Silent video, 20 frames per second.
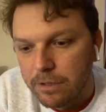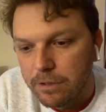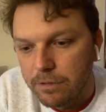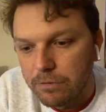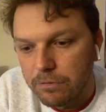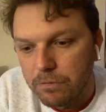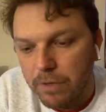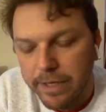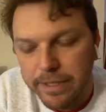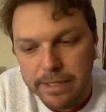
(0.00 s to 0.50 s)

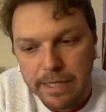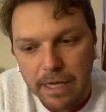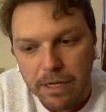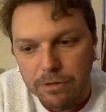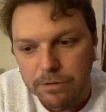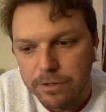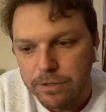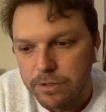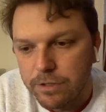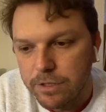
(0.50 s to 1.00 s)
Right now,
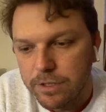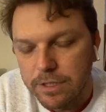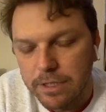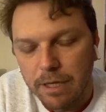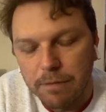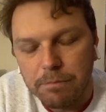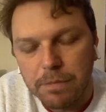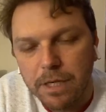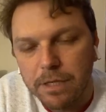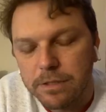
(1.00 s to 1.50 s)
it's just
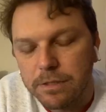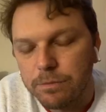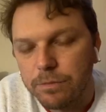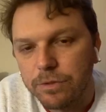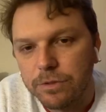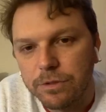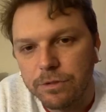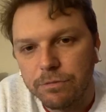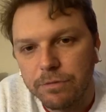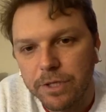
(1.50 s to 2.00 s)
not possible
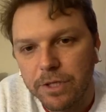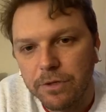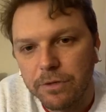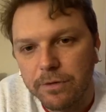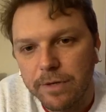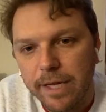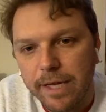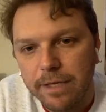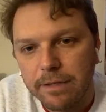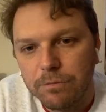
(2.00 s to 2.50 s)
to
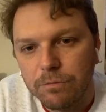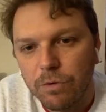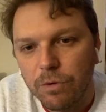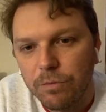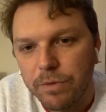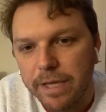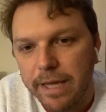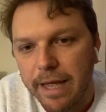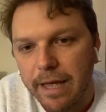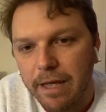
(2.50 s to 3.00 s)
recreate what
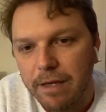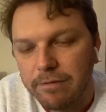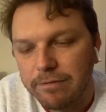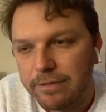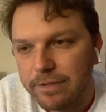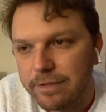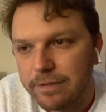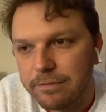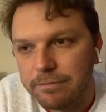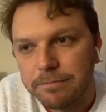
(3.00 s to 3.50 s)
we have
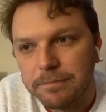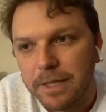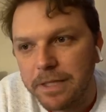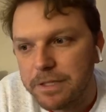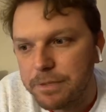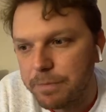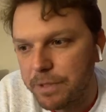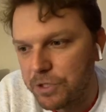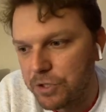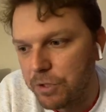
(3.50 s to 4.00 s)
in that
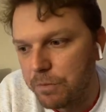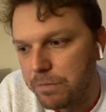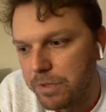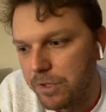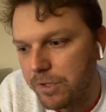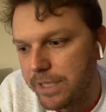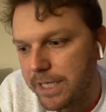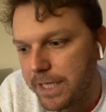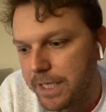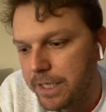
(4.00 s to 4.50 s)
special
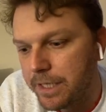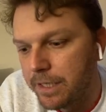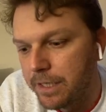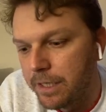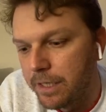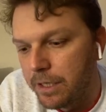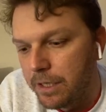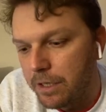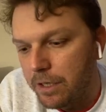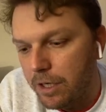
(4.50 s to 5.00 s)
building.
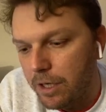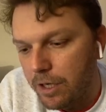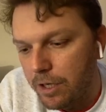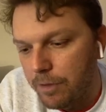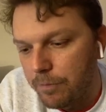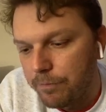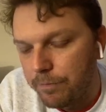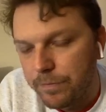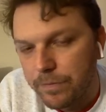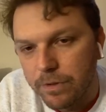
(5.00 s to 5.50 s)

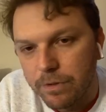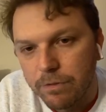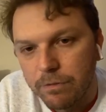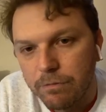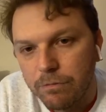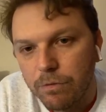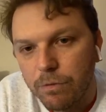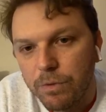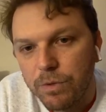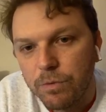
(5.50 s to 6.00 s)
What
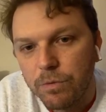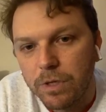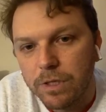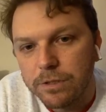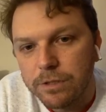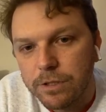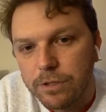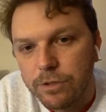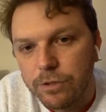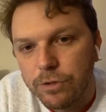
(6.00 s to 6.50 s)
we want
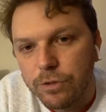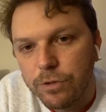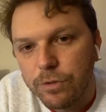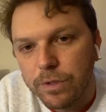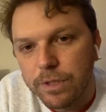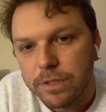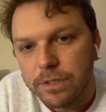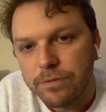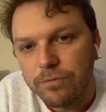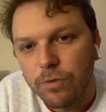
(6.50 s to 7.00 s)
to do
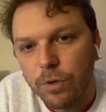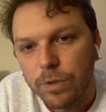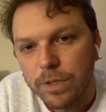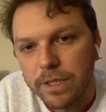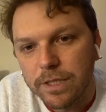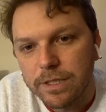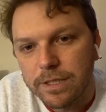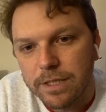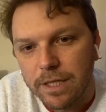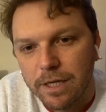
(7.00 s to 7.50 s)
is
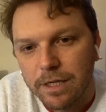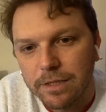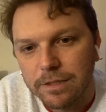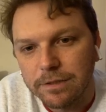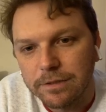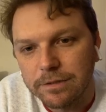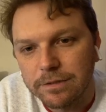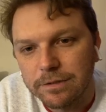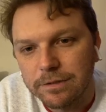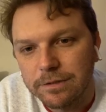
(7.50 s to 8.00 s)
focus
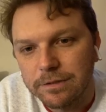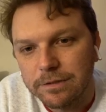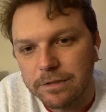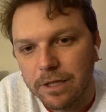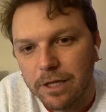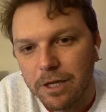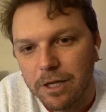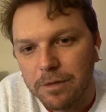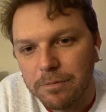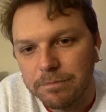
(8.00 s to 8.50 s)
on
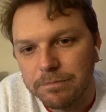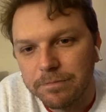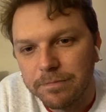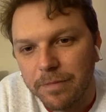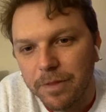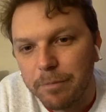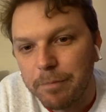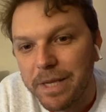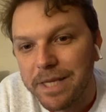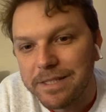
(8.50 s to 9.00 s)

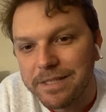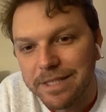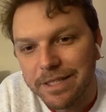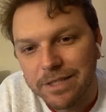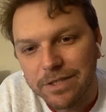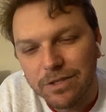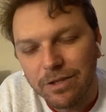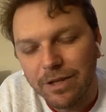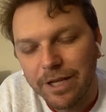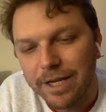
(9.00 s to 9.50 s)
the
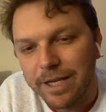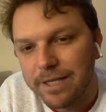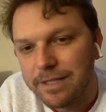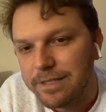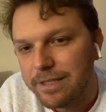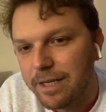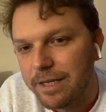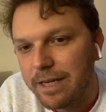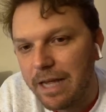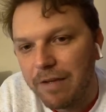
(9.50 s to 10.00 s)
basics. So like I
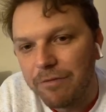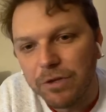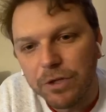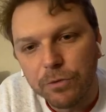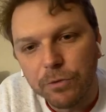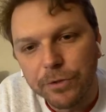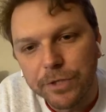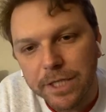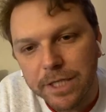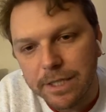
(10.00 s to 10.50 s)
said, having
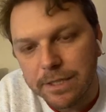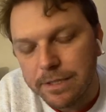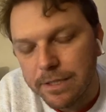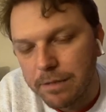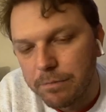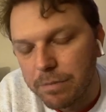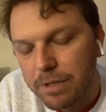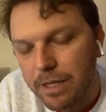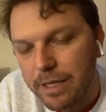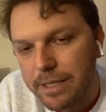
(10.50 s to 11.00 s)
routines in
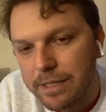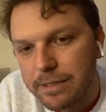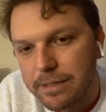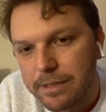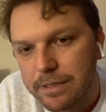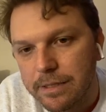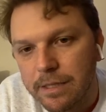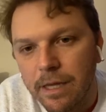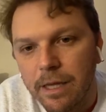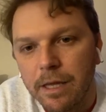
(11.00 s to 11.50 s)

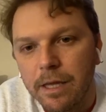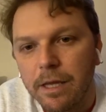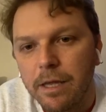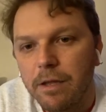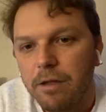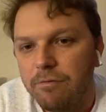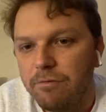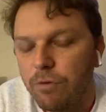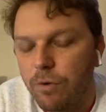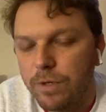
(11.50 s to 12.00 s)
place,
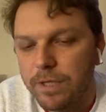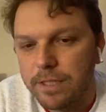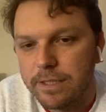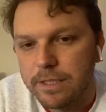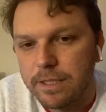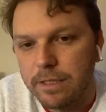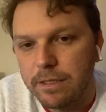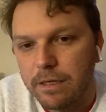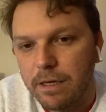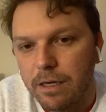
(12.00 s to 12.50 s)

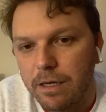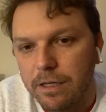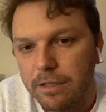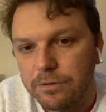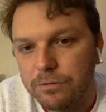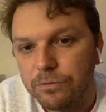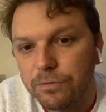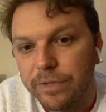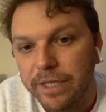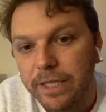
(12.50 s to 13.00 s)
focusing
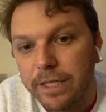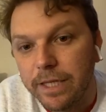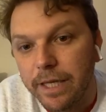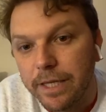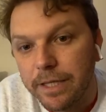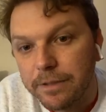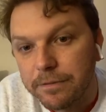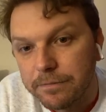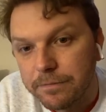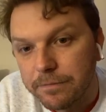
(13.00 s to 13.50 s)
on reading